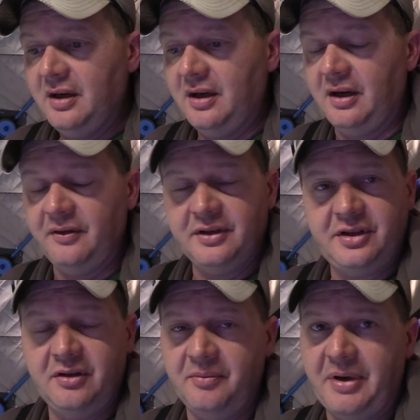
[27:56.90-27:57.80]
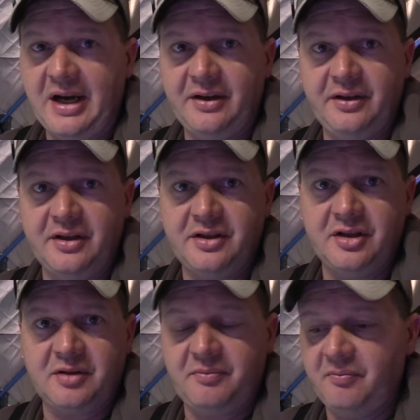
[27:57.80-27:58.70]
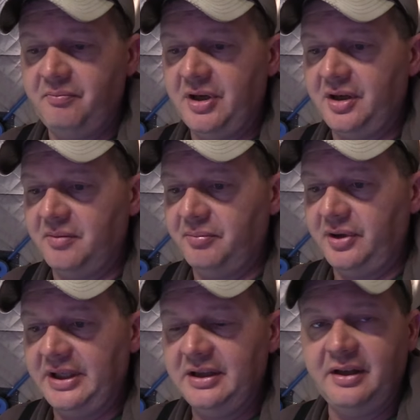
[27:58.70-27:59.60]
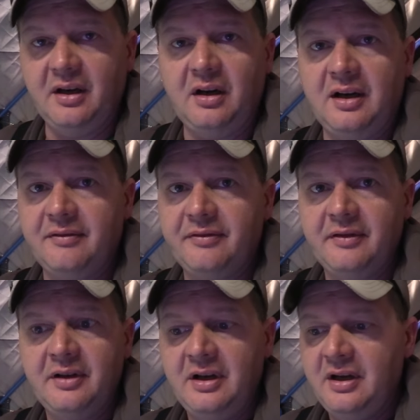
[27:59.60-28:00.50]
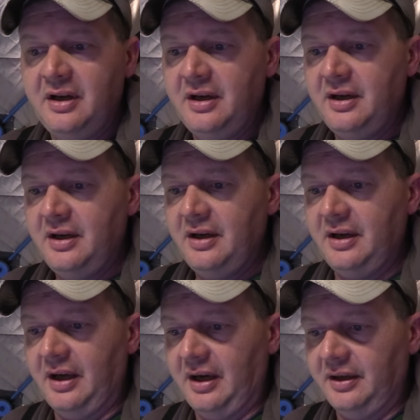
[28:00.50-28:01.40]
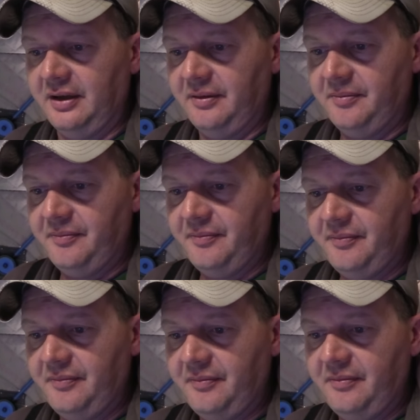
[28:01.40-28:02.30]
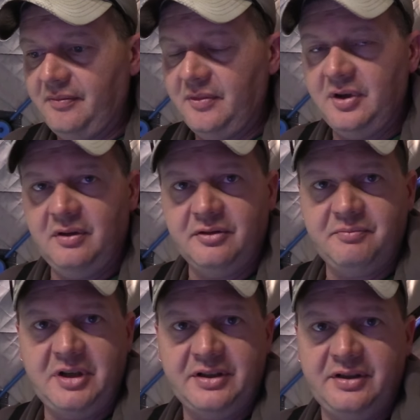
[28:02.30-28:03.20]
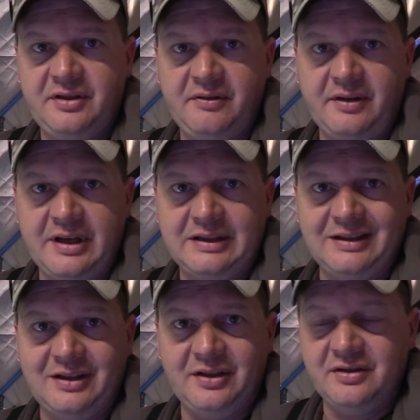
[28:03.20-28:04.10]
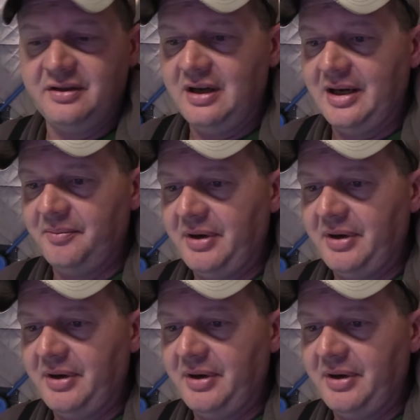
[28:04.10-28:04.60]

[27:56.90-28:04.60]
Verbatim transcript: uh, this year the pattern has just been completely off and you know as much as you think that there's not a